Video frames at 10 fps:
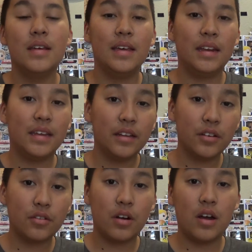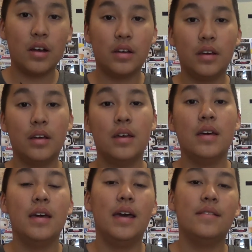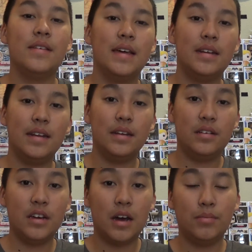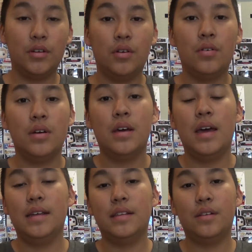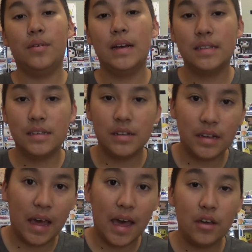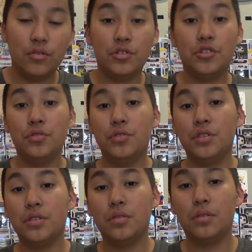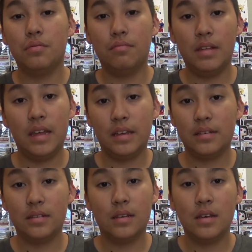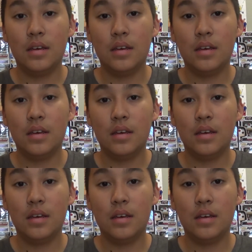They had Killer Croc, and they had Diablo, and then the rest is a guy who shoots things,